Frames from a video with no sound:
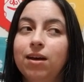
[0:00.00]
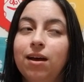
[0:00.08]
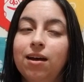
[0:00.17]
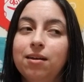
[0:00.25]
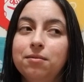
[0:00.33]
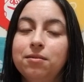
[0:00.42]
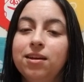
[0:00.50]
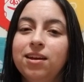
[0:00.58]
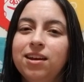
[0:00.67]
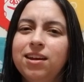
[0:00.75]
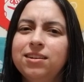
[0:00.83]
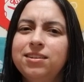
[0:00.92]
I
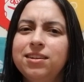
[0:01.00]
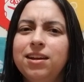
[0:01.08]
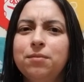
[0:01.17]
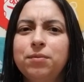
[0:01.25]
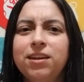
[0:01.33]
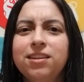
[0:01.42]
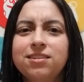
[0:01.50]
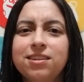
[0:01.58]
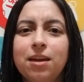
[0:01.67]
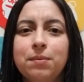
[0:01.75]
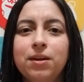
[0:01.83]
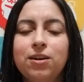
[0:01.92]
did not play this
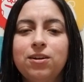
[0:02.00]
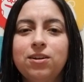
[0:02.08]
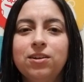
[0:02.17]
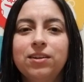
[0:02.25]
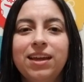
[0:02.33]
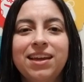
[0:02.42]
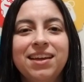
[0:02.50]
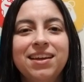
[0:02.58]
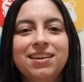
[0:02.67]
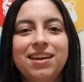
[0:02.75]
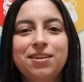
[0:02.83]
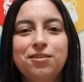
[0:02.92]
game at all,
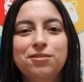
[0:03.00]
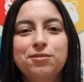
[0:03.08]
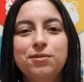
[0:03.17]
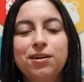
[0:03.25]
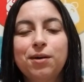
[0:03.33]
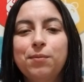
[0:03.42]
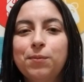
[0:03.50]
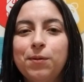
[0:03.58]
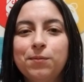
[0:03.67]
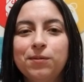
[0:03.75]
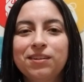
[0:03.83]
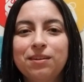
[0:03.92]
and I know a couple
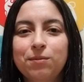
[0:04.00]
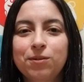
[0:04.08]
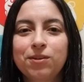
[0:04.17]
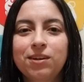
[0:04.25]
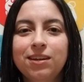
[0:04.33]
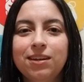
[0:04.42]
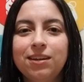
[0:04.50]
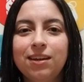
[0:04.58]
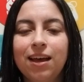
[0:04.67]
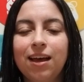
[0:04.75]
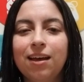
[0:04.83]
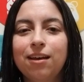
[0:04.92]
people in the community
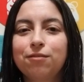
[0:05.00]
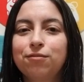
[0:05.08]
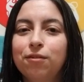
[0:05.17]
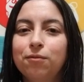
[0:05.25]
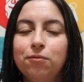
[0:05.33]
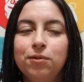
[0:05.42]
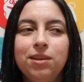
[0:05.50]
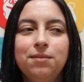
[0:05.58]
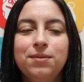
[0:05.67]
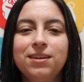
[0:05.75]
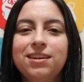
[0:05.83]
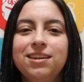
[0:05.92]
have really
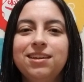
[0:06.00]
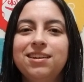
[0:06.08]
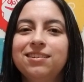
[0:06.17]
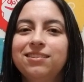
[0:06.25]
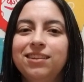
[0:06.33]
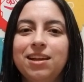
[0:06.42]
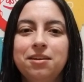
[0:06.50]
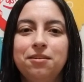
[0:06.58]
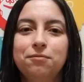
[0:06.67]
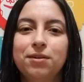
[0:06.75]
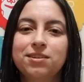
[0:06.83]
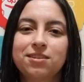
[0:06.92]
big,
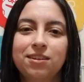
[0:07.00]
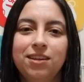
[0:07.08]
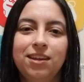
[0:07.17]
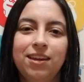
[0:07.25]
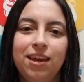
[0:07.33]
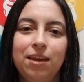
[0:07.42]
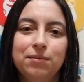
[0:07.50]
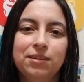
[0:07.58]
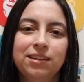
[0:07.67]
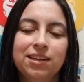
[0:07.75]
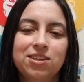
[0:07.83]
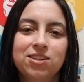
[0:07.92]
like, wrestling game
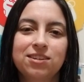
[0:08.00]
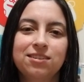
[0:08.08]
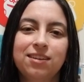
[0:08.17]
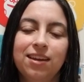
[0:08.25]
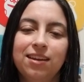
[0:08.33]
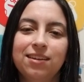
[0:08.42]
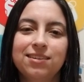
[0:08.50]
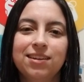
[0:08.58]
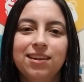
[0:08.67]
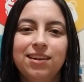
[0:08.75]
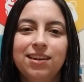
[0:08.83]
collection, and